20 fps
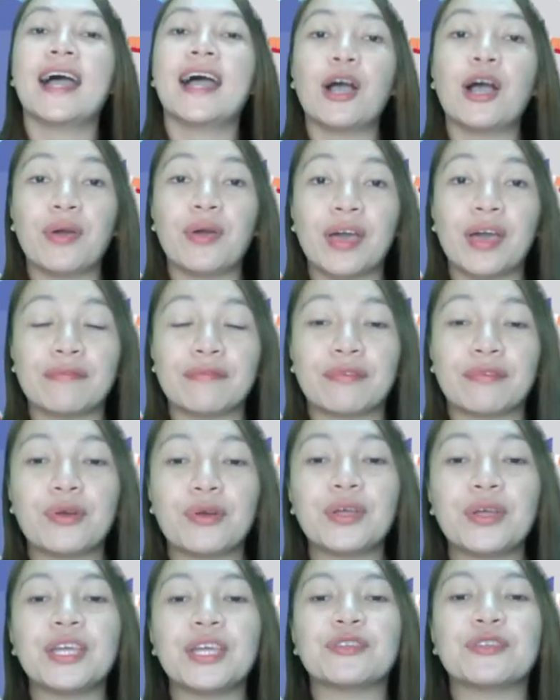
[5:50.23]

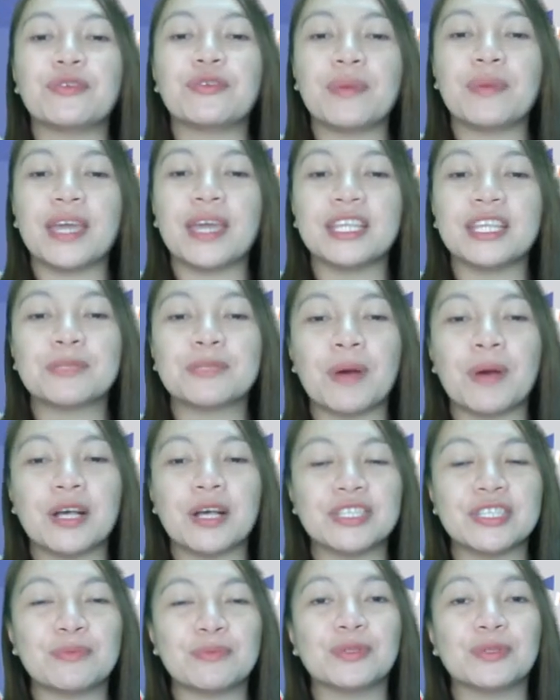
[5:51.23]
However, it remains
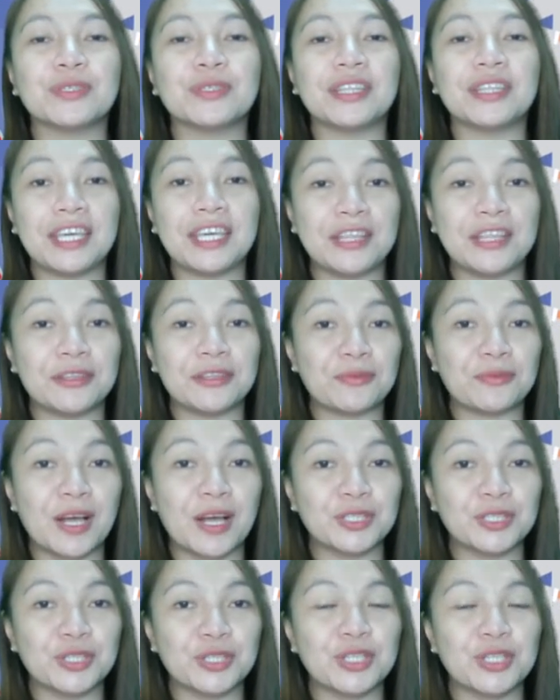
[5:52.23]
possible that
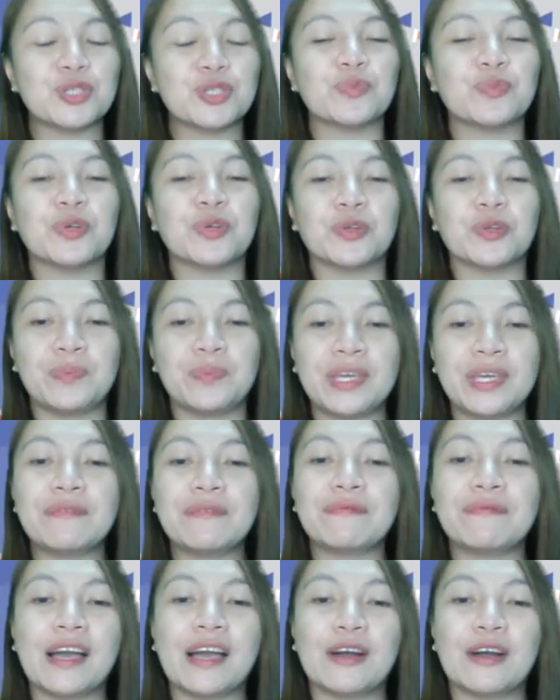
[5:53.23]
interactions will
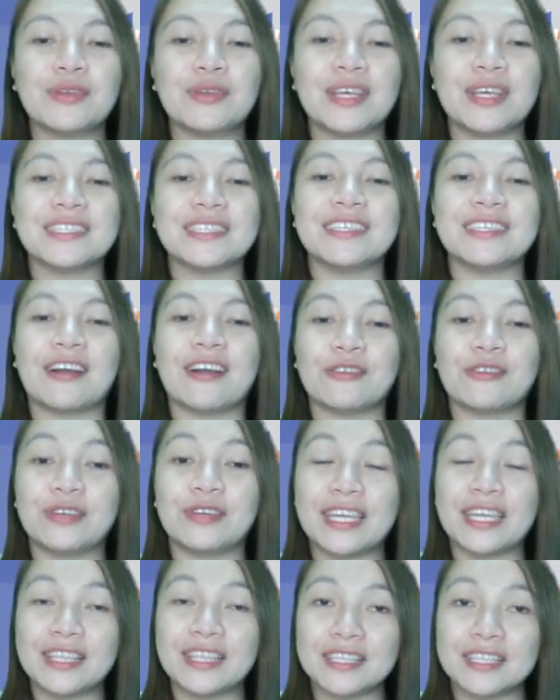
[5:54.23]
be found as the
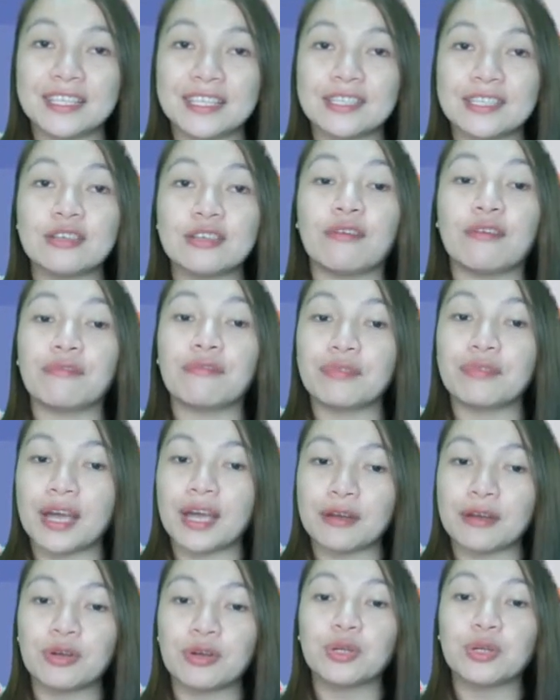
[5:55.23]
other indices of
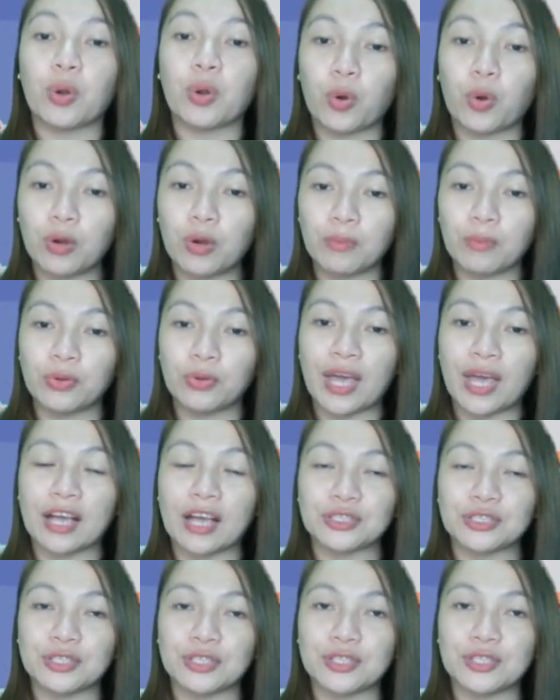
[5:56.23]
thyroid hormone
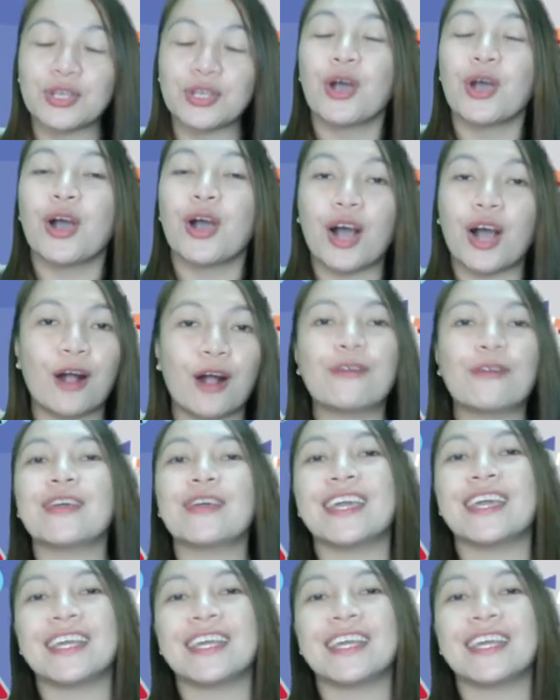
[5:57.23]
actions are